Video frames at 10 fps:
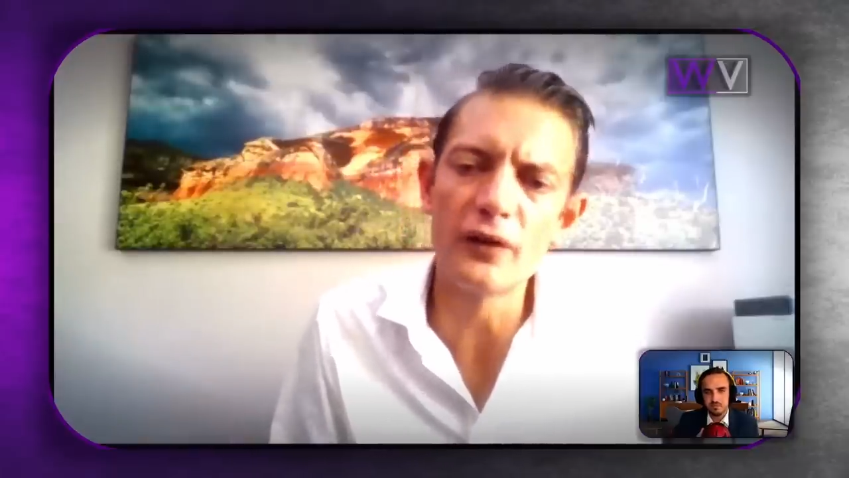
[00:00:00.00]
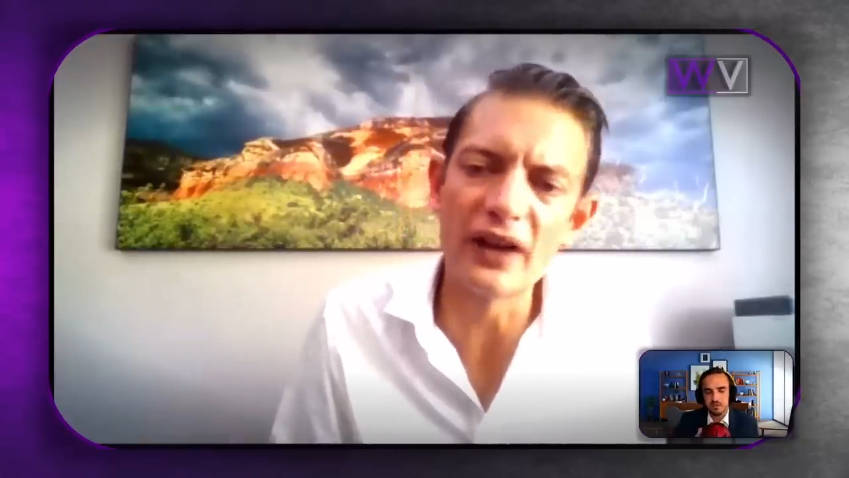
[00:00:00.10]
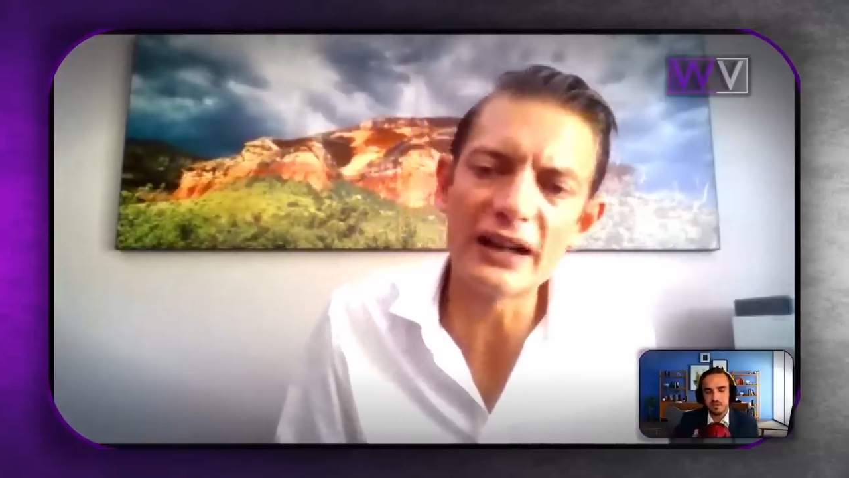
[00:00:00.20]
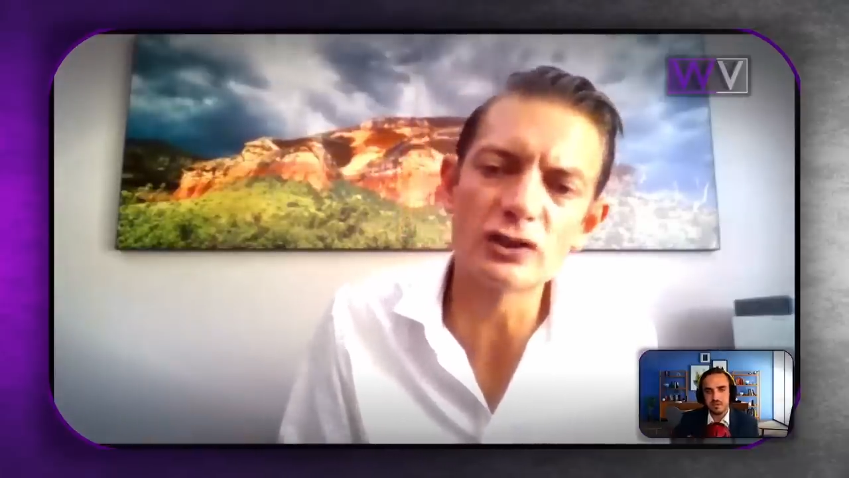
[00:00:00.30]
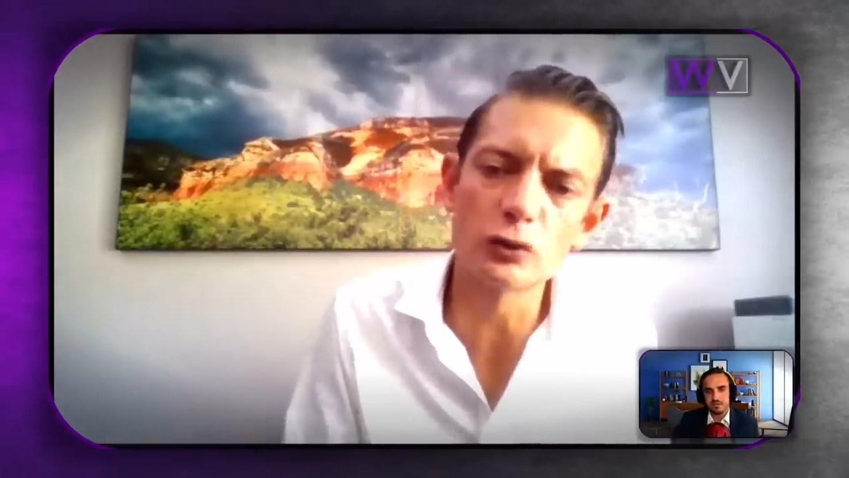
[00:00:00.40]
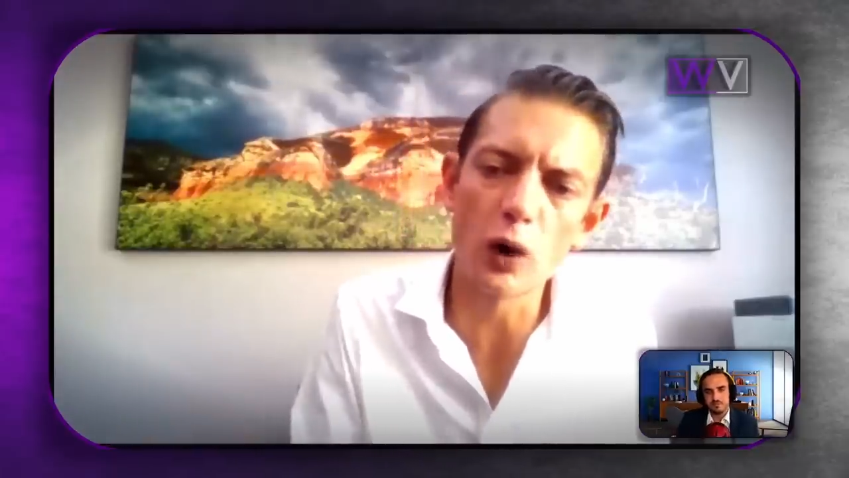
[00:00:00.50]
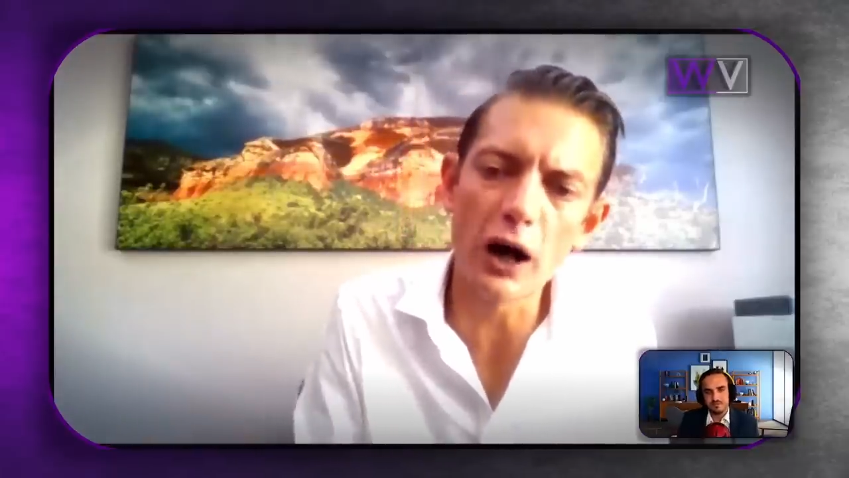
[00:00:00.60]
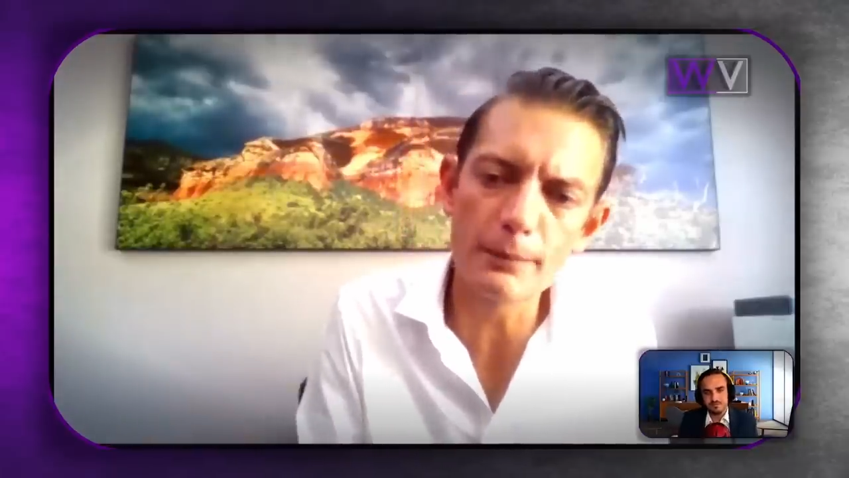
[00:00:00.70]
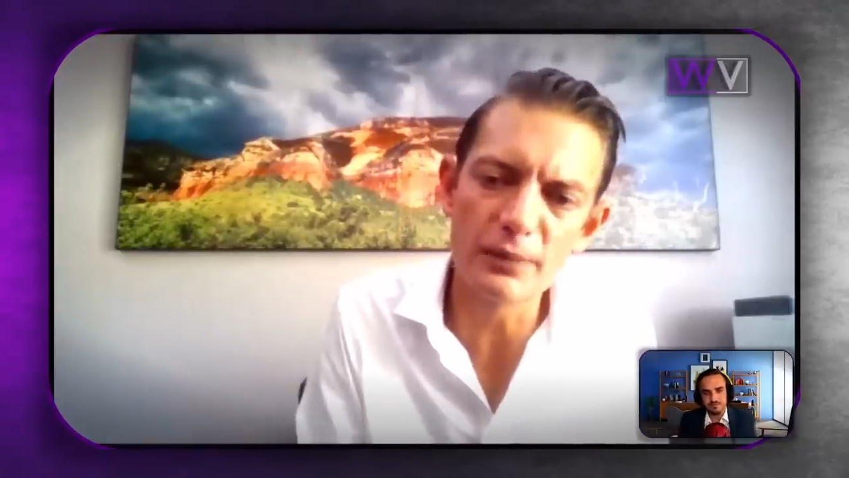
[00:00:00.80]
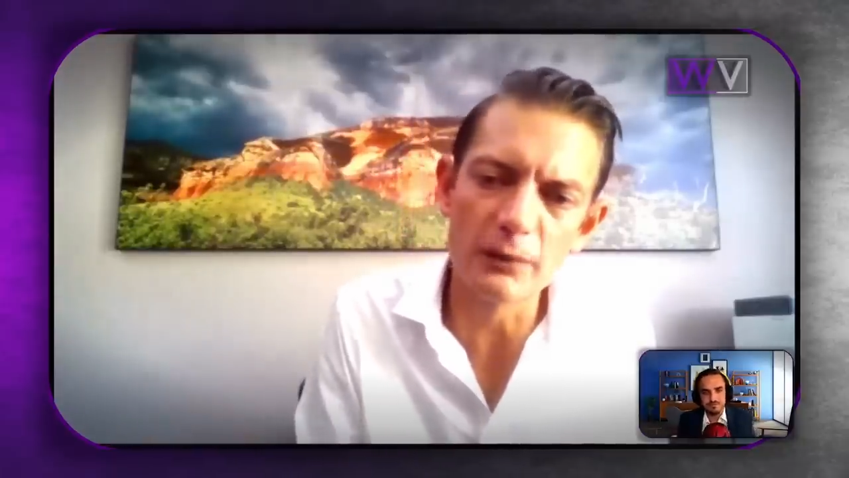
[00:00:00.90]
that is
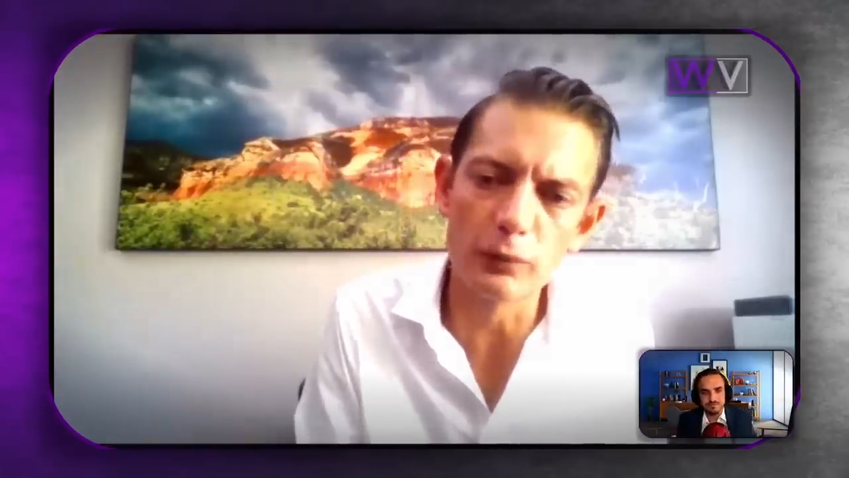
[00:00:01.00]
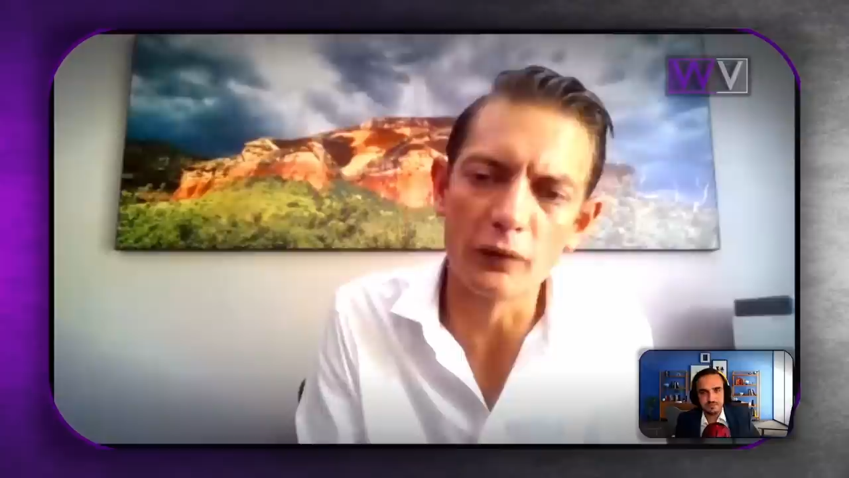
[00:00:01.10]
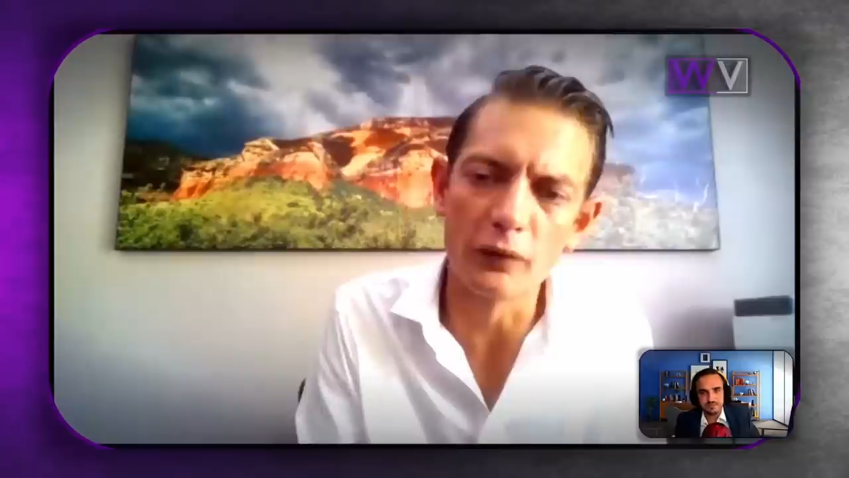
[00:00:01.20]
why people